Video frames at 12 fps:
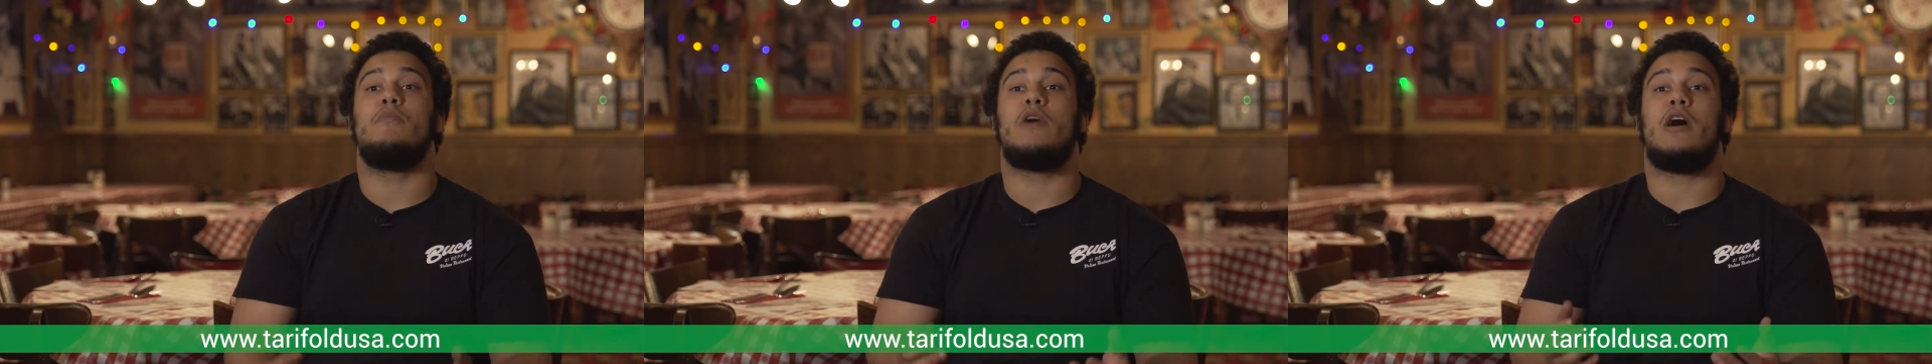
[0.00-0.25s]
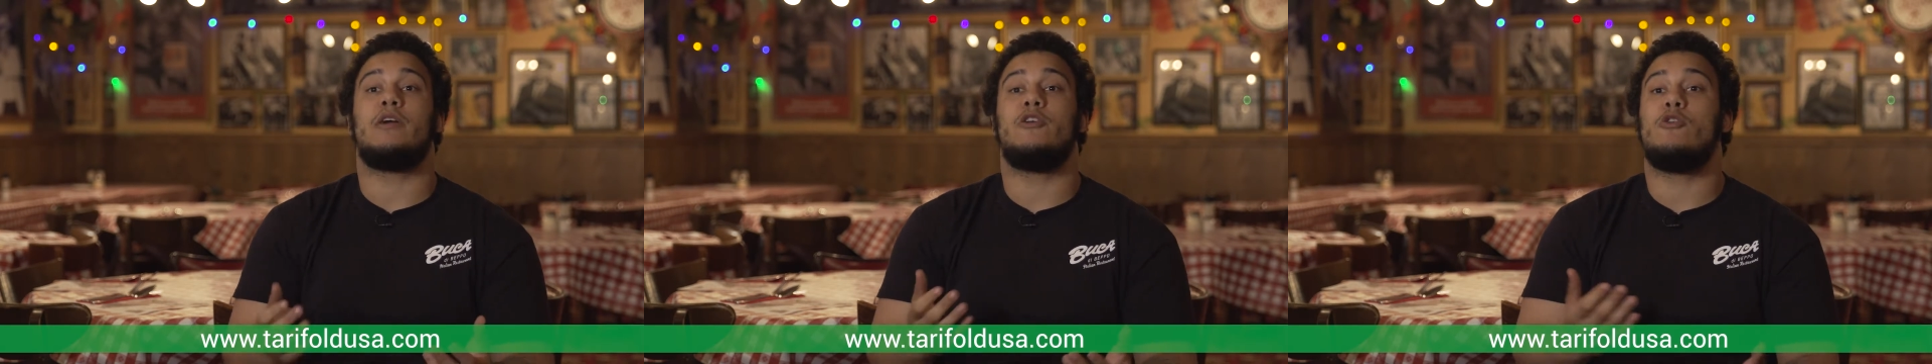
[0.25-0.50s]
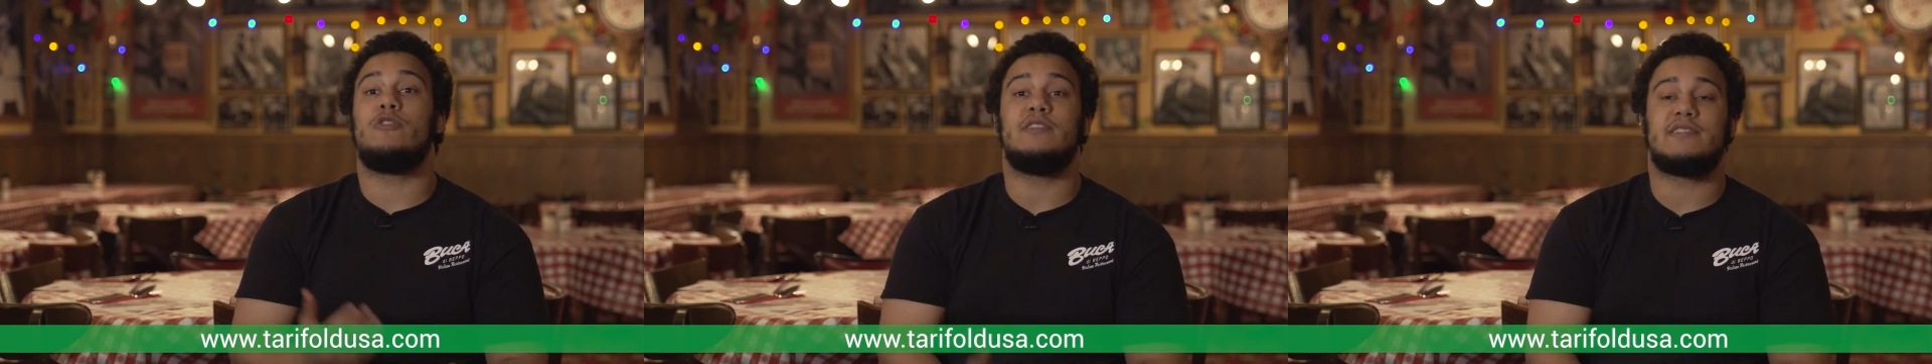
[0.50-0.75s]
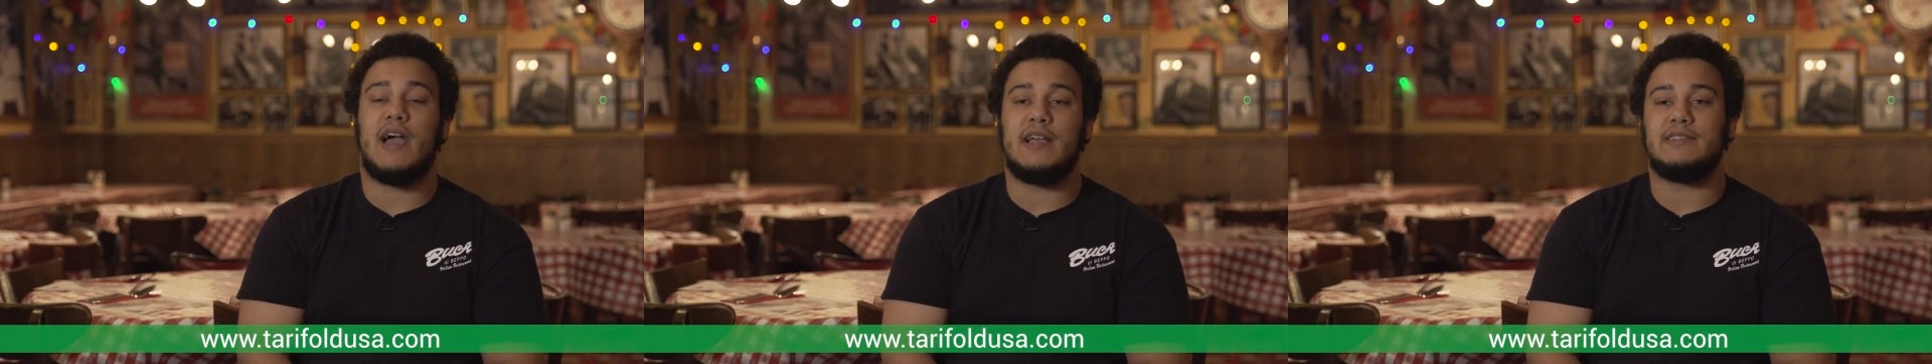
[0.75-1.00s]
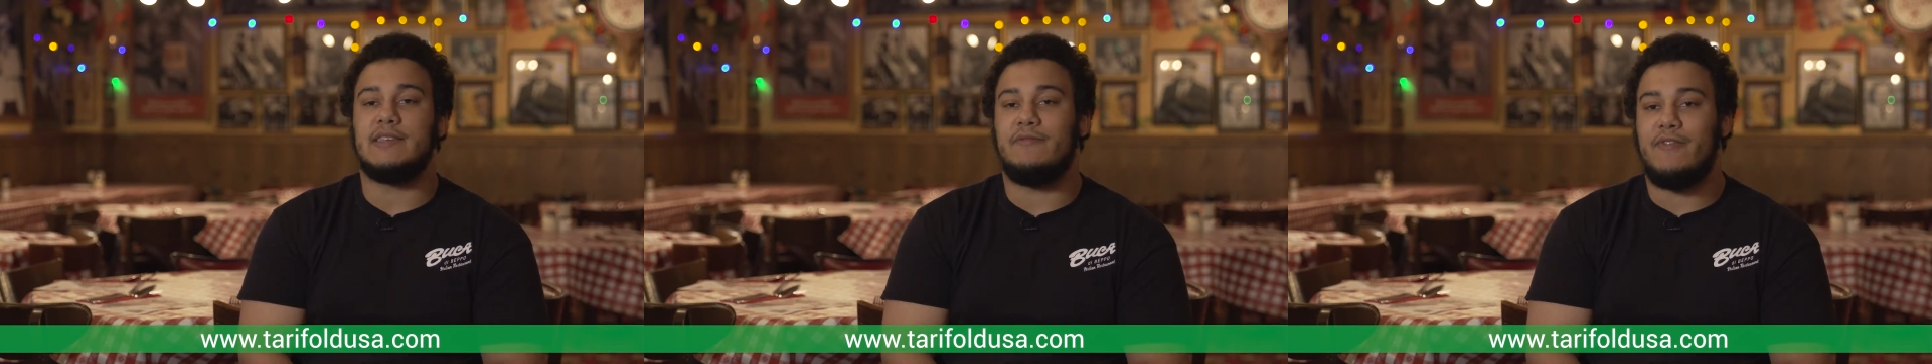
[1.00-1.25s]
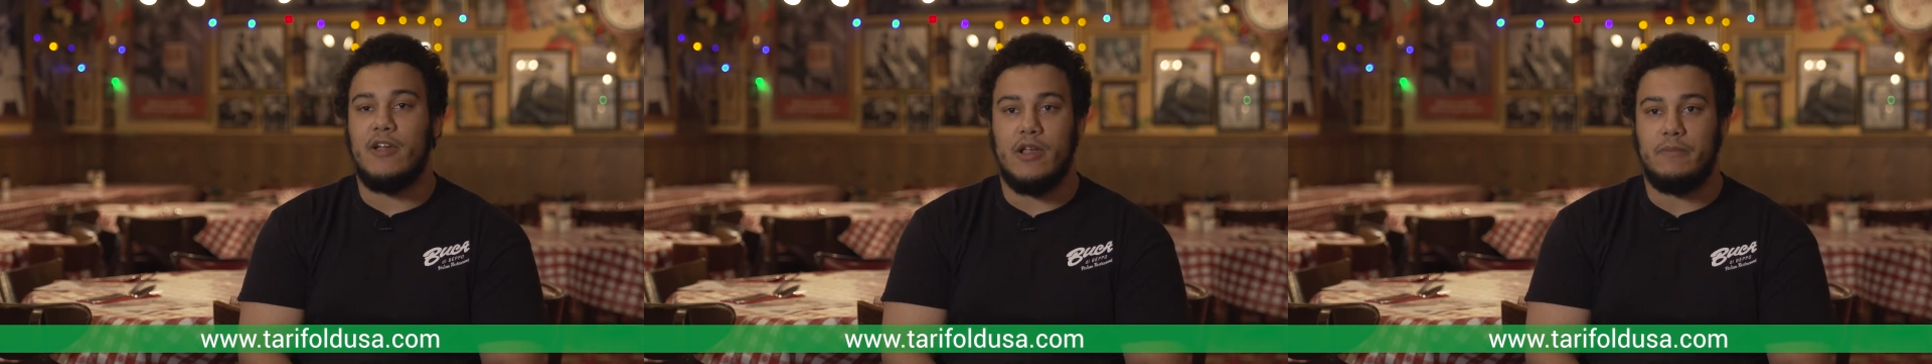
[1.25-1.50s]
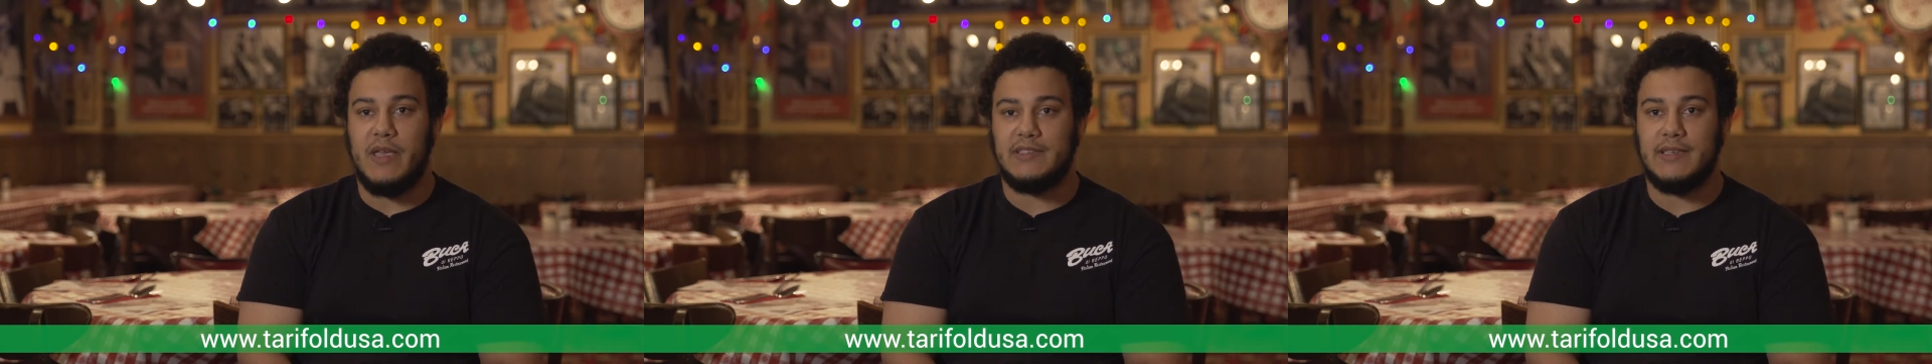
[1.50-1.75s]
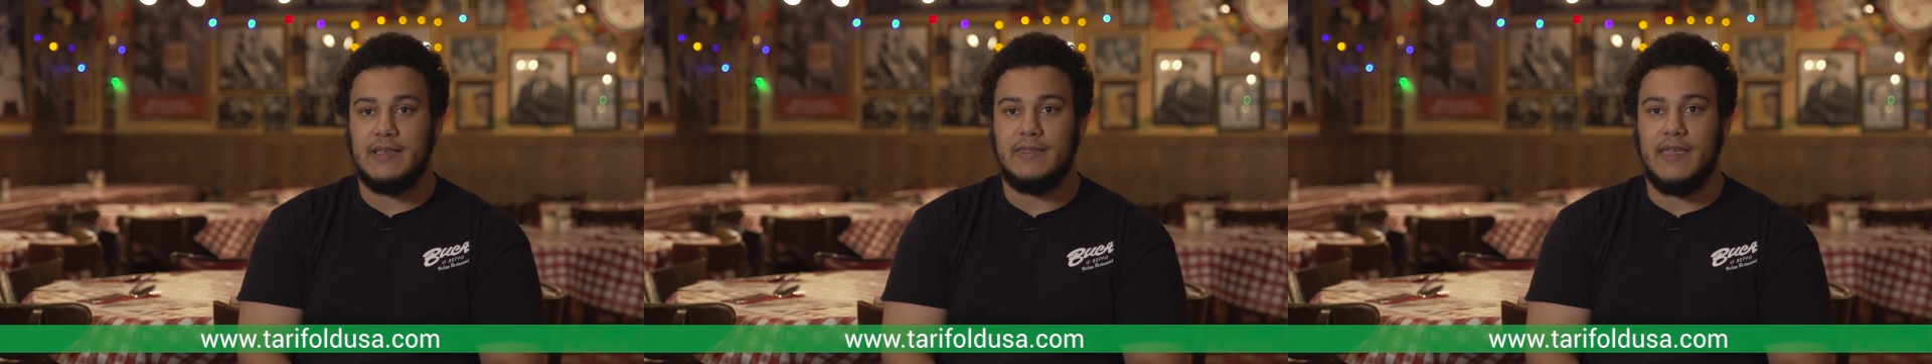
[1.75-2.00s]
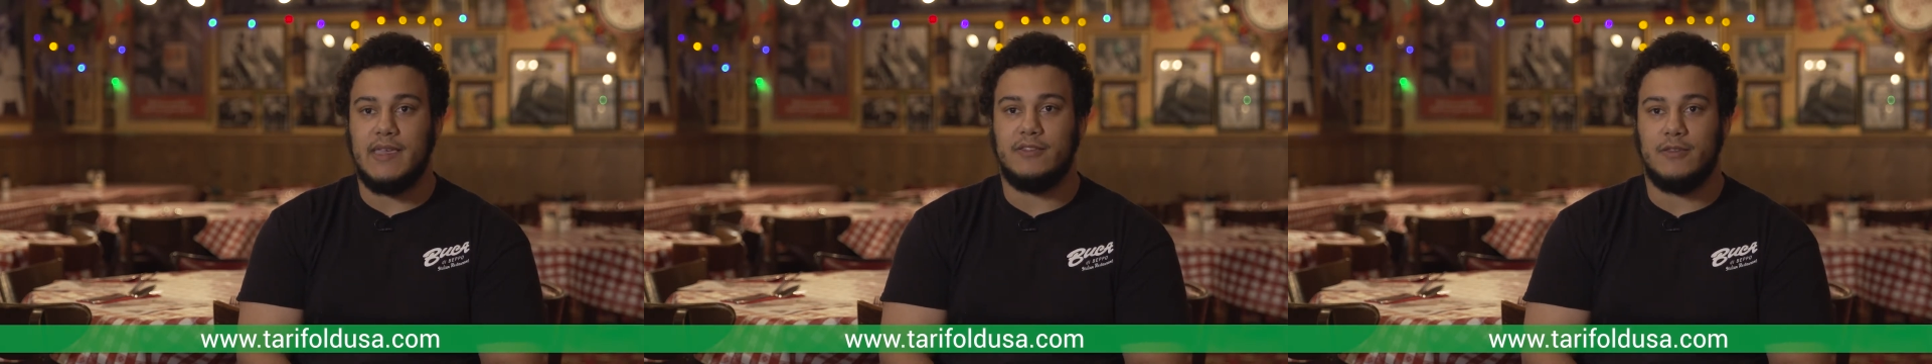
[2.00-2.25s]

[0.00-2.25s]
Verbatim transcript: I know these guys get very busy and they get